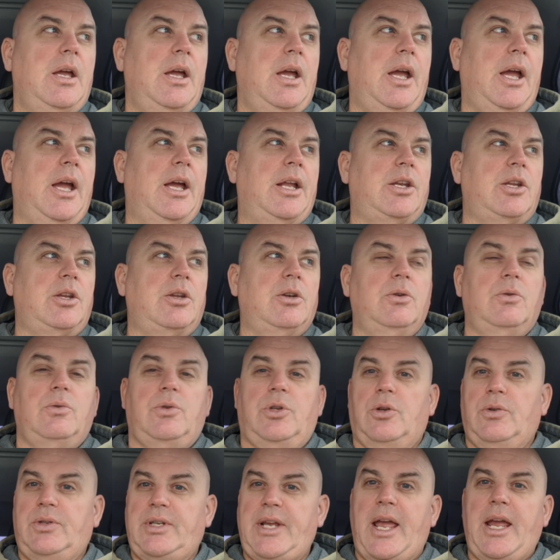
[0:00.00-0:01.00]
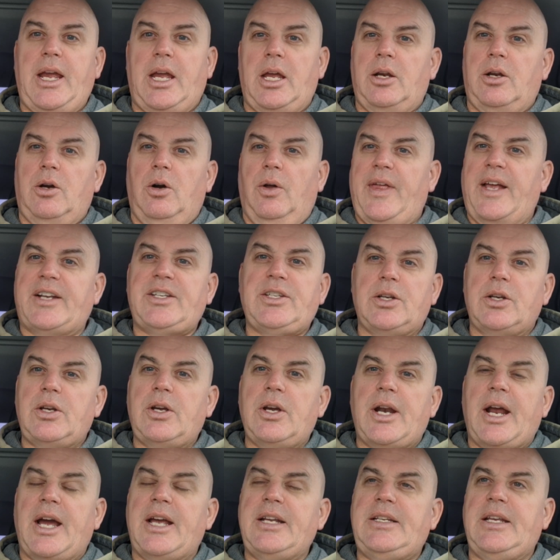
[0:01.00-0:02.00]
And you take it and go, that's a
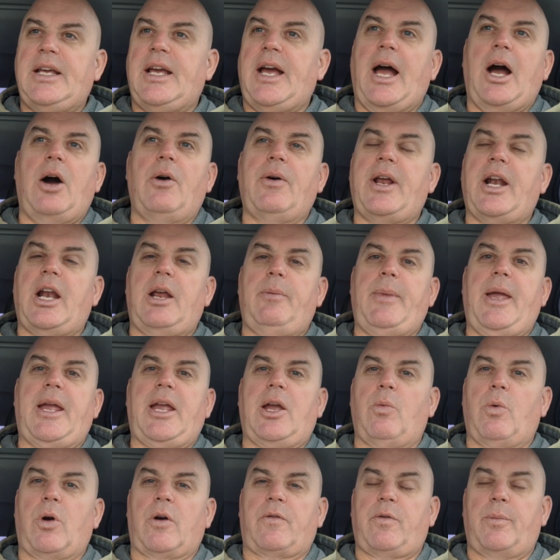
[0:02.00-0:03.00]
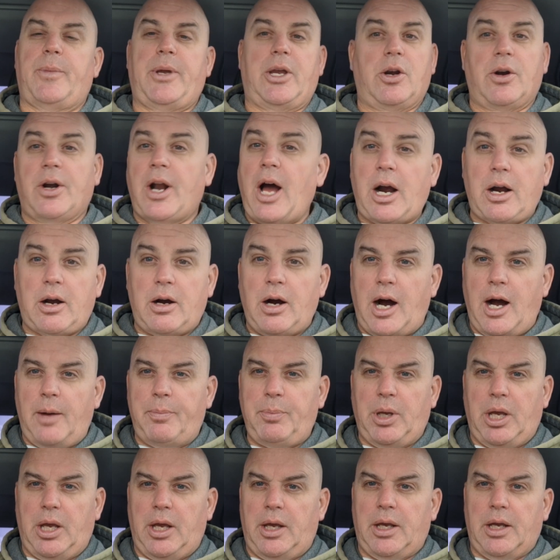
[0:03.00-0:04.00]
good idea. How can I make it work for me? You're not
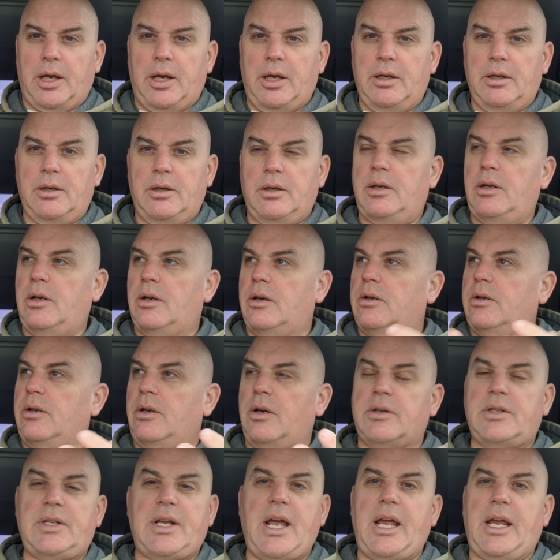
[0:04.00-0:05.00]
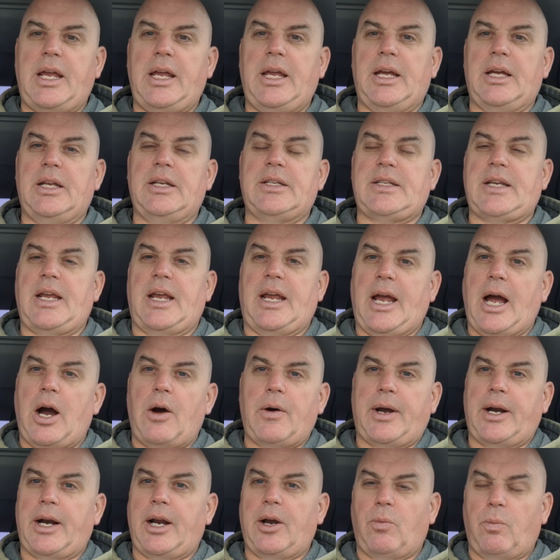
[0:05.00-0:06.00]
copying it. You're taking it and saying, how
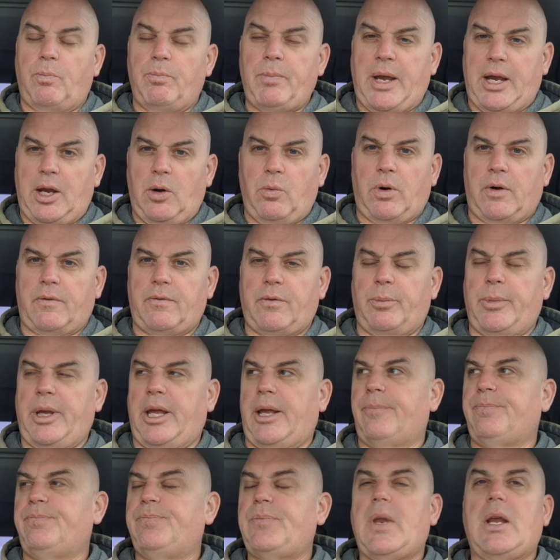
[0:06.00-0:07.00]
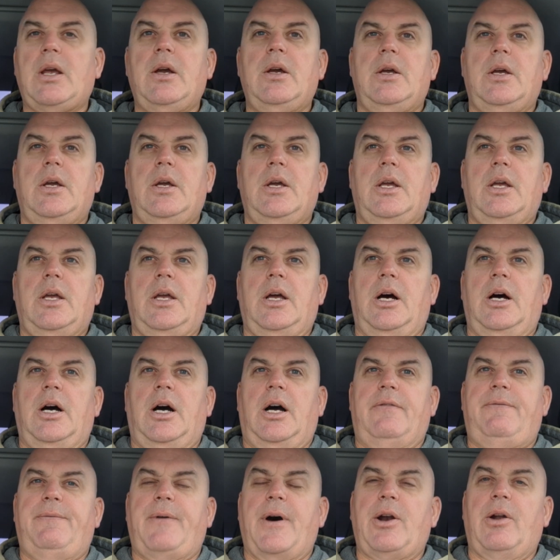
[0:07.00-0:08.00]
can I make it work for me?
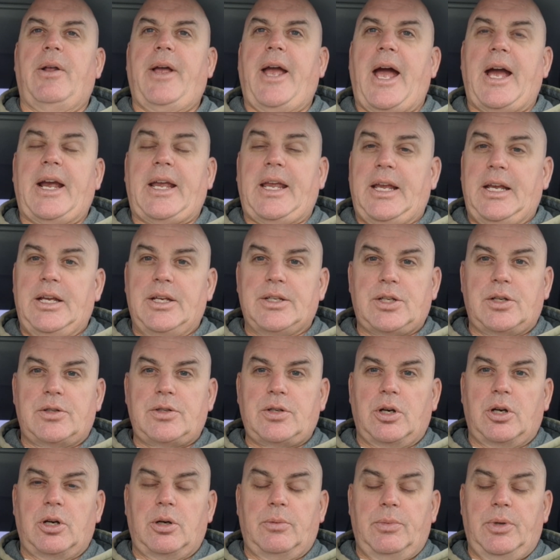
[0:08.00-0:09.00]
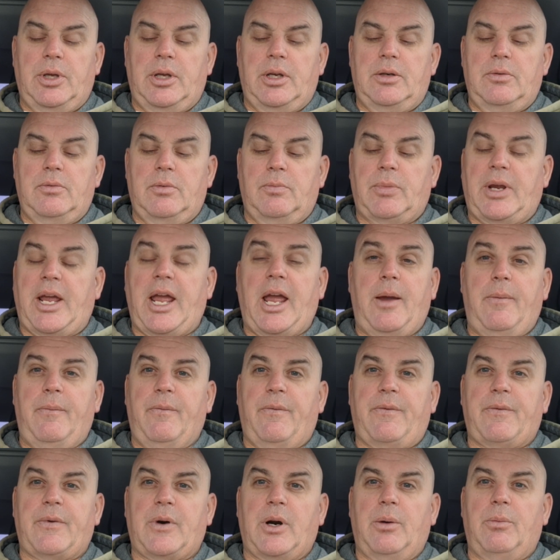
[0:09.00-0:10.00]
Funnel hacking is a term that came
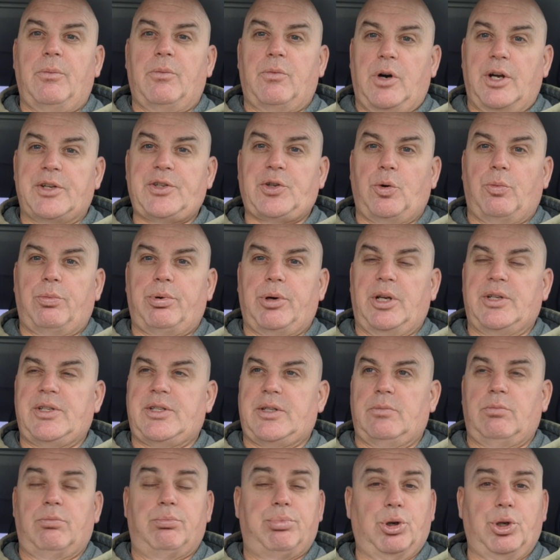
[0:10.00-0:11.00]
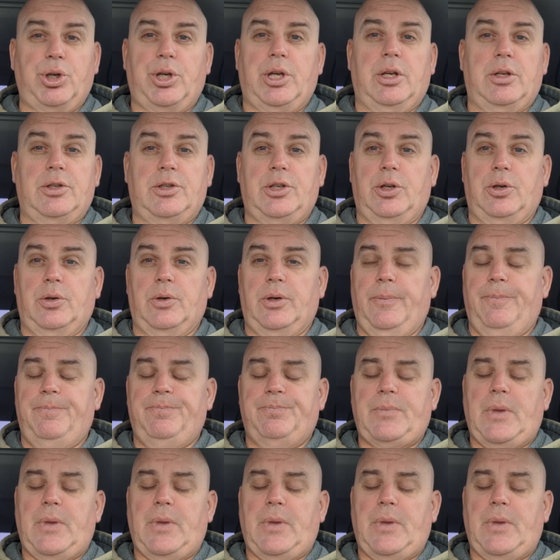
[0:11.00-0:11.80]
from Russell Brunson, brilliant dude.